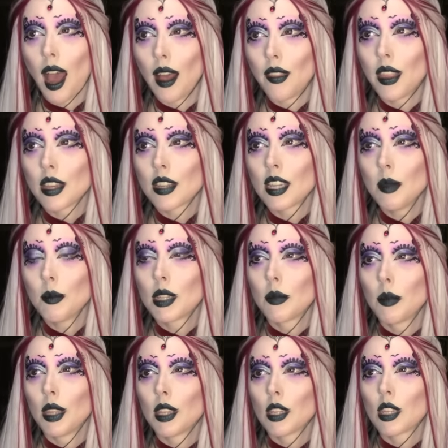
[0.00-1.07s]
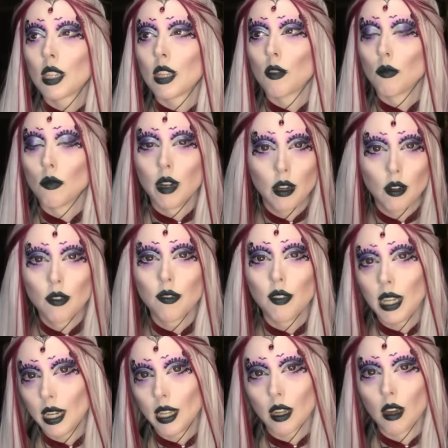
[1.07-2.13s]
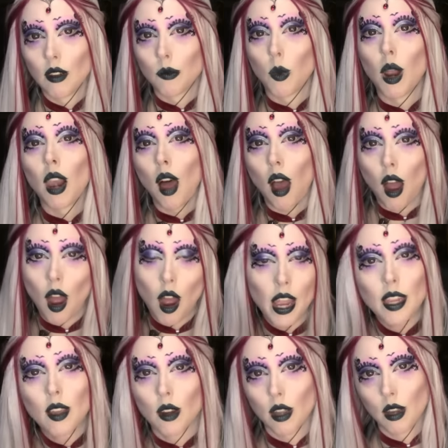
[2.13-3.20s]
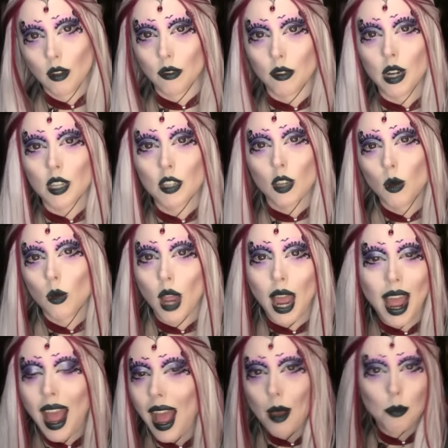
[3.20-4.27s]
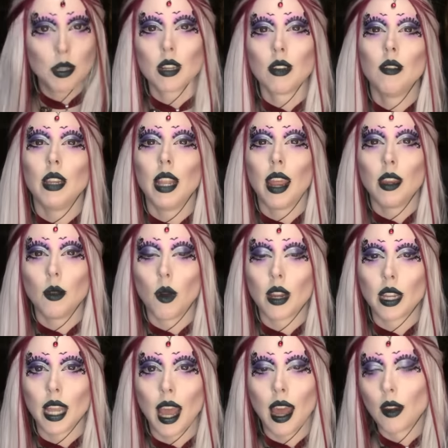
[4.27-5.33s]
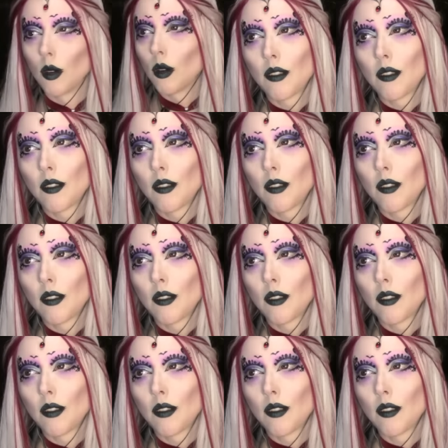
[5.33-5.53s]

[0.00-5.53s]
And there seems to be this real feeling of, well, I got over it, so absolutely anyone can.